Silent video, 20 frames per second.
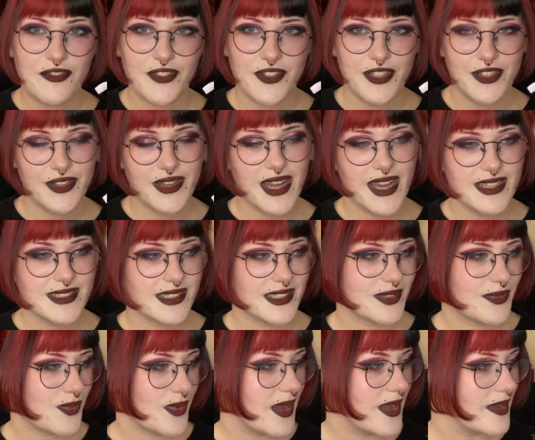for you guys
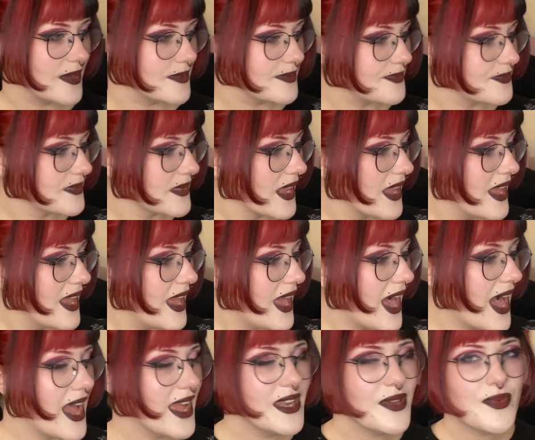as well.
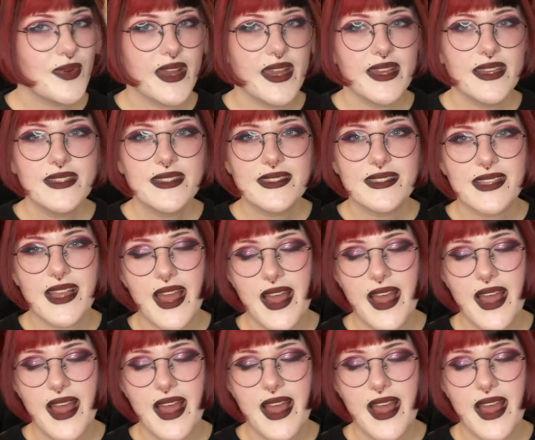Anyways,